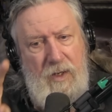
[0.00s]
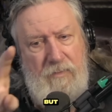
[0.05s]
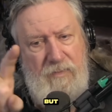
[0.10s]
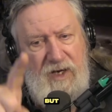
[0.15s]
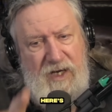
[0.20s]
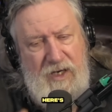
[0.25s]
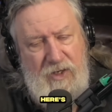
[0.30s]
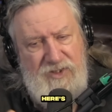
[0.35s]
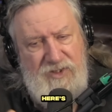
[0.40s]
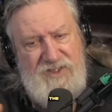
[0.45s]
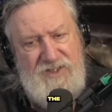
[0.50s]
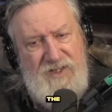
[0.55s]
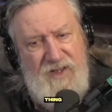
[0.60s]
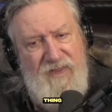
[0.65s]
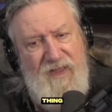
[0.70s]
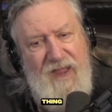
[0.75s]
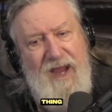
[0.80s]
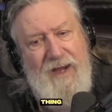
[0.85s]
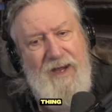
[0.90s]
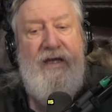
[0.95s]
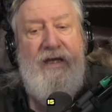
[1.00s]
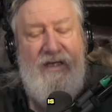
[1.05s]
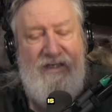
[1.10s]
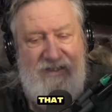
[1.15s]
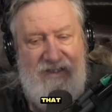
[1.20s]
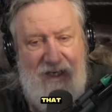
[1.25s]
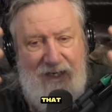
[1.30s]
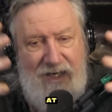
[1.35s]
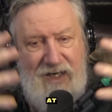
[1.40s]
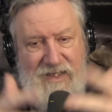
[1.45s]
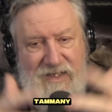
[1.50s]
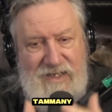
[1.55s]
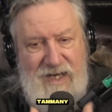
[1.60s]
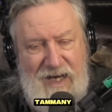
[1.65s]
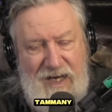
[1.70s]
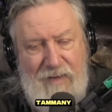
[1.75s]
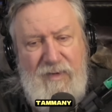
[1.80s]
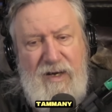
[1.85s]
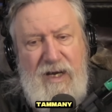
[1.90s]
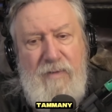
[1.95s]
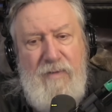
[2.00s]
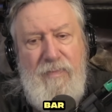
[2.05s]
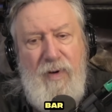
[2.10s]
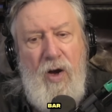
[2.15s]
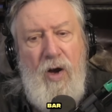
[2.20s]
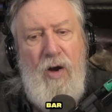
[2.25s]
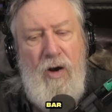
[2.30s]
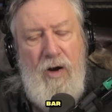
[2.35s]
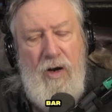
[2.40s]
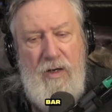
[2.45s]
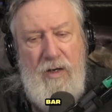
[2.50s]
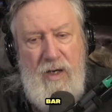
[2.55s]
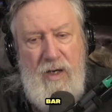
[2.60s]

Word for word: But here's the thing, is that at Tammany Bar,